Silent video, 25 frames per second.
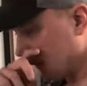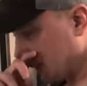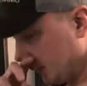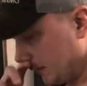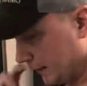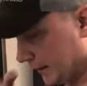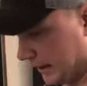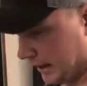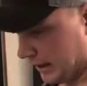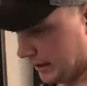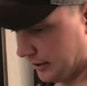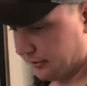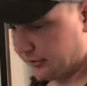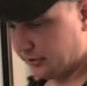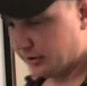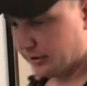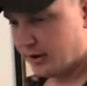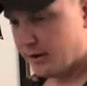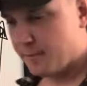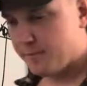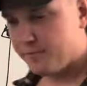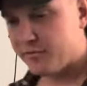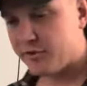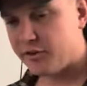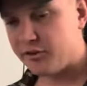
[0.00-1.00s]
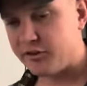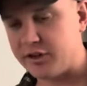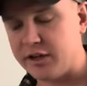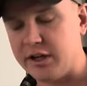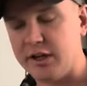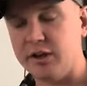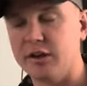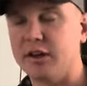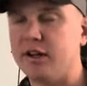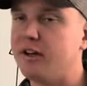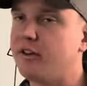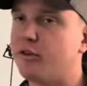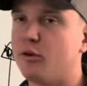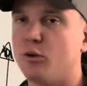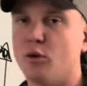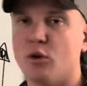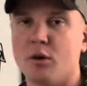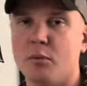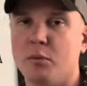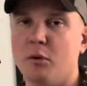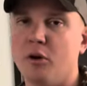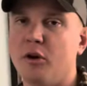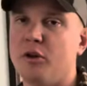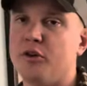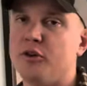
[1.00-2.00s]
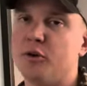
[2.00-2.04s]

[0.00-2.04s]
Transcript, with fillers: guys, security is horrible and